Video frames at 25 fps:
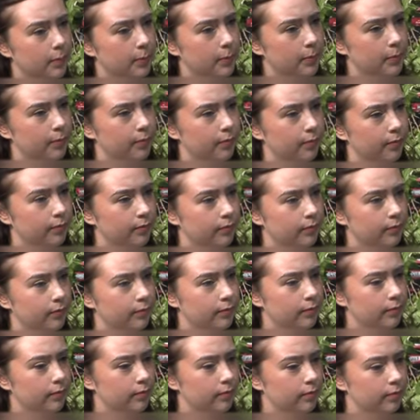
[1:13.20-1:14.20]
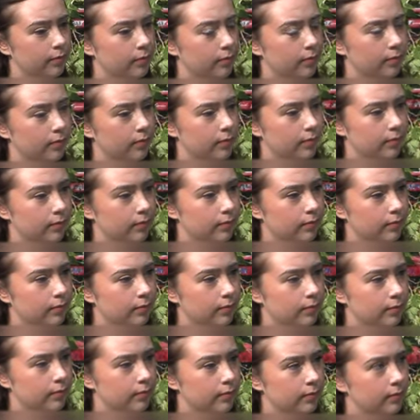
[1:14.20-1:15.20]

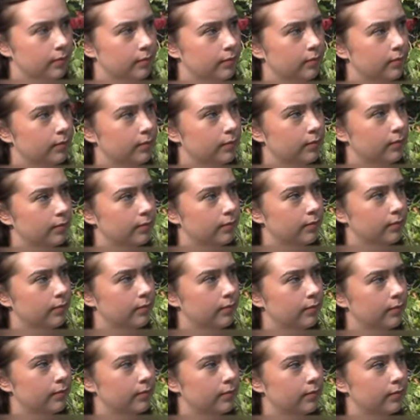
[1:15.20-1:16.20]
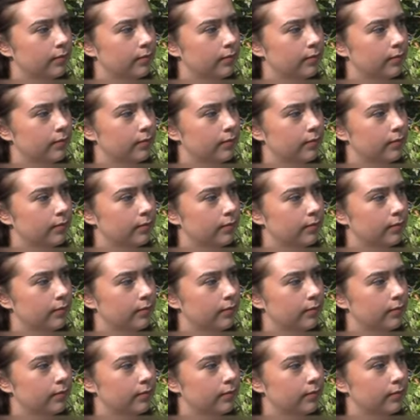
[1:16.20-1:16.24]
No words are spoken by the person on screen.